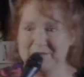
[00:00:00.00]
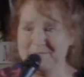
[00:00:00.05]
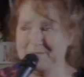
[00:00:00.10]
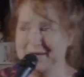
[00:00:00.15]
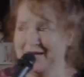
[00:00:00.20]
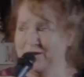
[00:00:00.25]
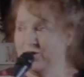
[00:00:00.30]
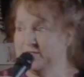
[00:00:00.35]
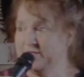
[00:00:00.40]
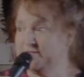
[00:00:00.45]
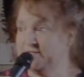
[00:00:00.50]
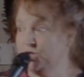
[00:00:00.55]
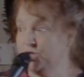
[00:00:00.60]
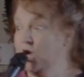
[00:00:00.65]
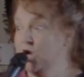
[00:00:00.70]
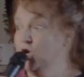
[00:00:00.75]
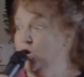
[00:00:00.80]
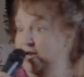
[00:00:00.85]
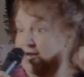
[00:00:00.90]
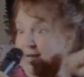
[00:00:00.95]
bigger and
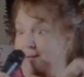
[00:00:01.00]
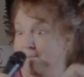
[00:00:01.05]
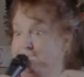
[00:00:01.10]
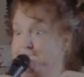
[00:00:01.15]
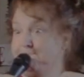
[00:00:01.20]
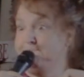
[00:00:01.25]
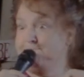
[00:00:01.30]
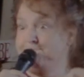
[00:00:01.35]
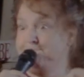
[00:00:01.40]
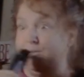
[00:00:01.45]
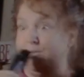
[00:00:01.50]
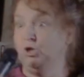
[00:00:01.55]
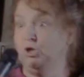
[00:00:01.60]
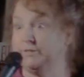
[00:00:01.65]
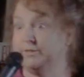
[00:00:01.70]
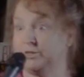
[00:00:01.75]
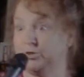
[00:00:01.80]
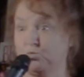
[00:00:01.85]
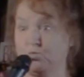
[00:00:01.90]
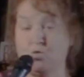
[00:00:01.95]
stronger, and it
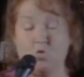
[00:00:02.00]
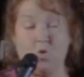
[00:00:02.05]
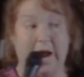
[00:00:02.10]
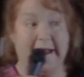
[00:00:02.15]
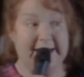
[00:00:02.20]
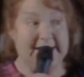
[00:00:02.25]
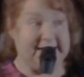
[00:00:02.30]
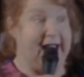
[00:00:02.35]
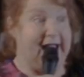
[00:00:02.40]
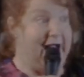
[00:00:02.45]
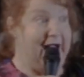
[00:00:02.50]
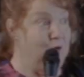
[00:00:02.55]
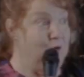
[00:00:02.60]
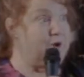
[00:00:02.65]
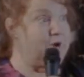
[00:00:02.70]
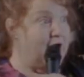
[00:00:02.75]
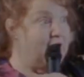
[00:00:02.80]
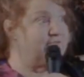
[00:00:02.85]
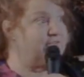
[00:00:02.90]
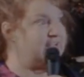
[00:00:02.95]
burst right
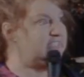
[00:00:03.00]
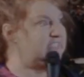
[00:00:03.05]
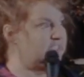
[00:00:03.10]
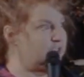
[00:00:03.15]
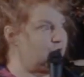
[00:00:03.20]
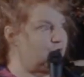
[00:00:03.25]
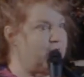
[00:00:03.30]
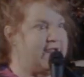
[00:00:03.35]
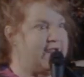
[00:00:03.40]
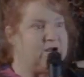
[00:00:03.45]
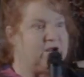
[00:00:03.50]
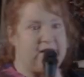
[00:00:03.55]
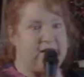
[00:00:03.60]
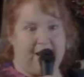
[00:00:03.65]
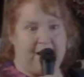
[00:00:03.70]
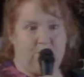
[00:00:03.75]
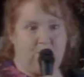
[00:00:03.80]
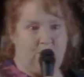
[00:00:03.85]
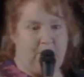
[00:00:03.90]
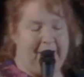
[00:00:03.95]
out of its cradle
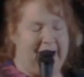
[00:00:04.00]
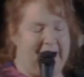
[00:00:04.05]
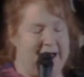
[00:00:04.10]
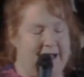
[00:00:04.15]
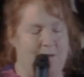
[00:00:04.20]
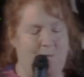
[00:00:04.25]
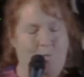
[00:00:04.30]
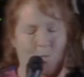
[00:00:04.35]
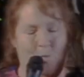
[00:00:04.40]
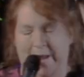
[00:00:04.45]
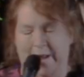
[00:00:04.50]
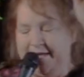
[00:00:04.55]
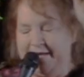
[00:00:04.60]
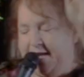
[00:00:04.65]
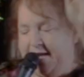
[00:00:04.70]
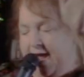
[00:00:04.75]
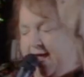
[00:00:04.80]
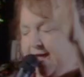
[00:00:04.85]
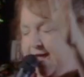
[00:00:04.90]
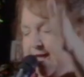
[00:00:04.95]
and
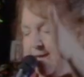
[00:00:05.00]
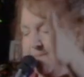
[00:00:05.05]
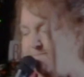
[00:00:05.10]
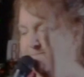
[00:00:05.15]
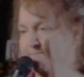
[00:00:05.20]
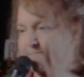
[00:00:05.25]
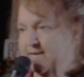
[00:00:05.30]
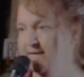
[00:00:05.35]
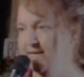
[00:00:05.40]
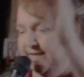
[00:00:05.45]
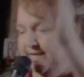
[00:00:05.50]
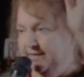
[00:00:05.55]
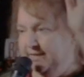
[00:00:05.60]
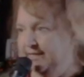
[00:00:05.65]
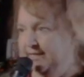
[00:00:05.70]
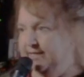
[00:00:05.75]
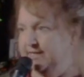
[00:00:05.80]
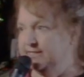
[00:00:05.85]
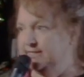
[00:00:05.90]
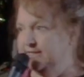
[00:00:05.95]
went
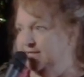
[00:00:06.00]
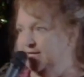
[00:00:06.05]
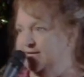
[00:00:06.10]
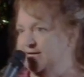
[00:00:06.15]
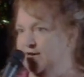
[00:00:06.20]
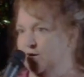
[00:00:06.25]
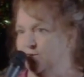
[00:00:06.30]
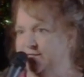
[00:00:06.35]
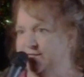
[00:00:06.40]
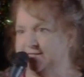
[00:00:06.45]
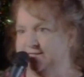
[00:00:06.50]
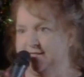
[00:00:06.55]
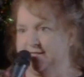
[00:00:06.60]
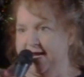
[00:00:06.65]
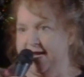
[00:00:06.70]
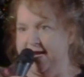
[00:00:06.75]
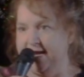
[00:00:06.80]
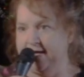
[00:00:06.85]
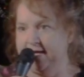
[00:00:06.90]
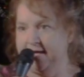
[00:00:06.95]
immediately into the nearest
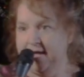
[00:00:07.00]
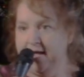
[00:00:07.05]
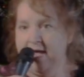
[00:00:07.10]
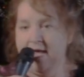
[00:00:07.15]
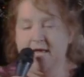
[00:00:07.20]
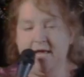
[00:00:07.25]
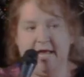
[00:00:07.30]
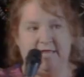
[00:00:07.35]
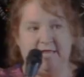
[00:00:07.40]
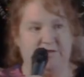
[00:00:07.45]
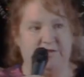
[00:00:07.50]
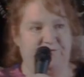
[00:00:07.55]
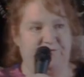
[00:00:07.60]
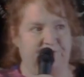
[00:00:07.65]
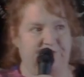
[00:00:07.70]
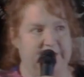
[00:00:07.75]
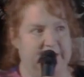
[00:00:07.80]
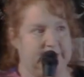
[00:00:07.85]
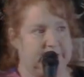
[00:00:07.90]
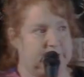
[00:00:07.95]
lake. And the
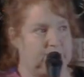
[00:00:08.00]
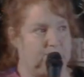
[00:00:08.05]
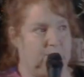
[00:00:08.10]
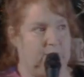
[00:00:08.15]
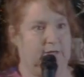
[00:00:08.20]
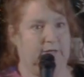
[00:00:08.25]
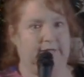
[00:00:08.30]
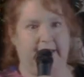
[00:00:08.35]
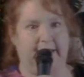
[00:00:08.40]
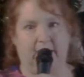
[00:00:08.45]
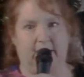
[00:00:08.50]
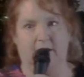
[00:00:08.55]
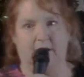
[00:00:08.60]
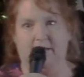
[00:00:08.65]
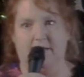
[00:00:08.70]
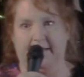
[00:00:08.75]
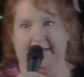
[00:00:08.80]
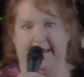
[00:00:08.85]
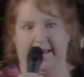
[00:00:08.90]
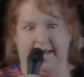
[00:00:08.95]
fish, well, they
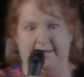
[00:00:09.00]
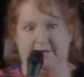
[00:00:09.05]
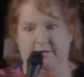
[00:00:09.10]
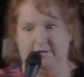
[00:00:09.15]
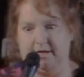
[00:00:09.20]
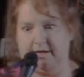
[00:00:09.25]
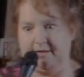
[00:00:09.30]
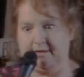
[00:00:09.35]
all gathered a